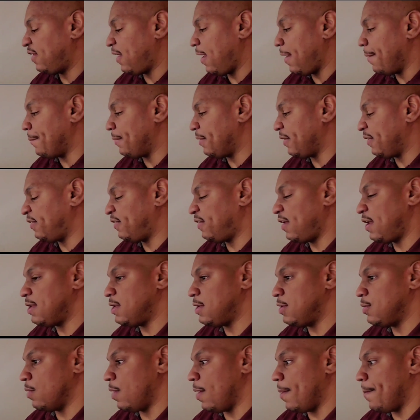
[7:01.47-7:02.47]
it's able to
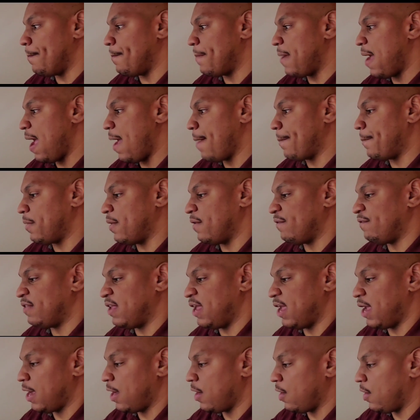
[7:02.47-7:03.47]
send you a map
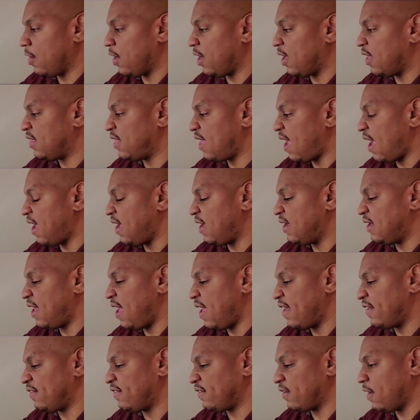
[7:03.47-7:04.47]
of the area that it
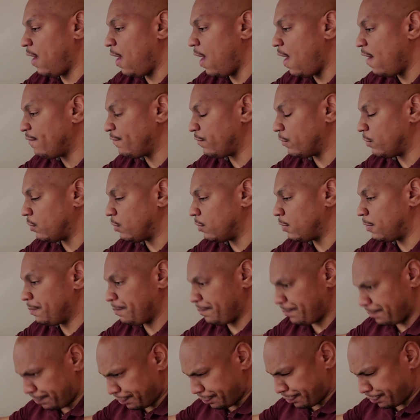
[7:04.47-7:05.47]
has covered